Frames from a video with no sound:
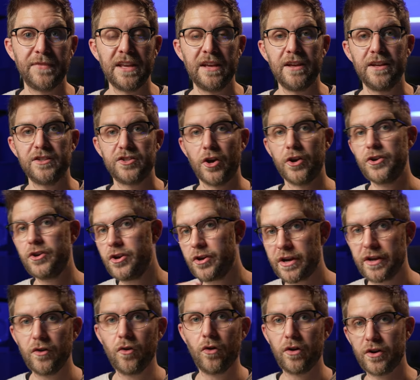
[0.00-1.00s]
So you
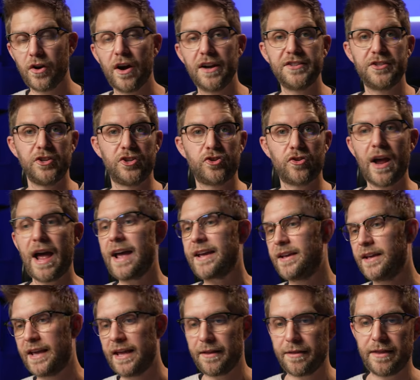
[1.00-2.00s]
can organize your track and
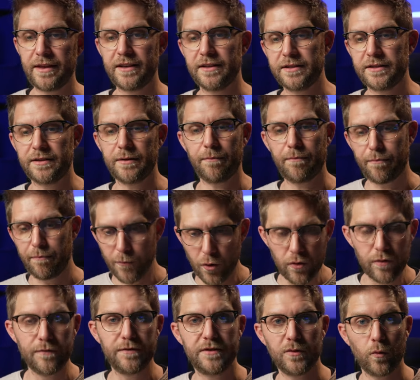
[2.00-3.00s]
get things
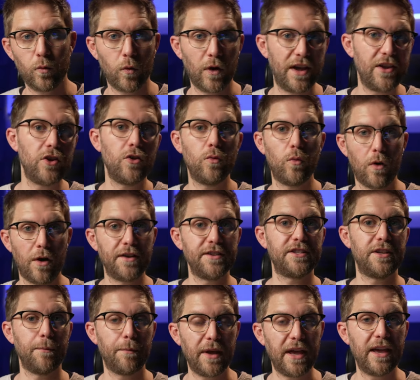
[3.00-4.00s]
moved where you want it to
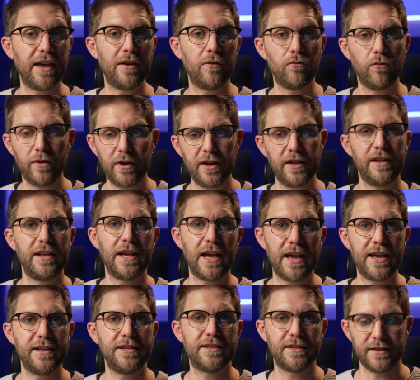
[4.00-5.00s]
be really
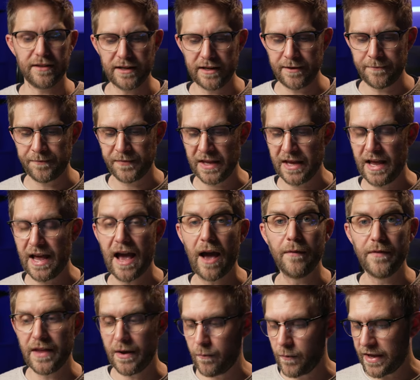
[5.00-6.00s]
easily. And
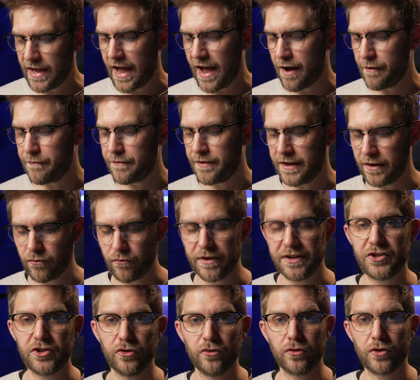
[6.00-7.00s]
then we have the
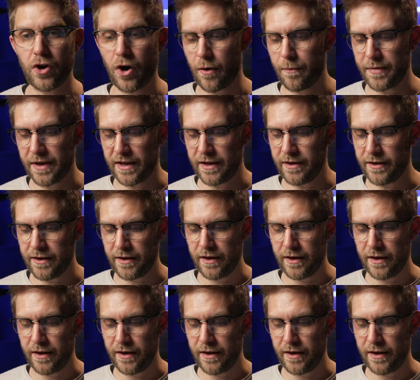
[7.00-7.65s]
original copy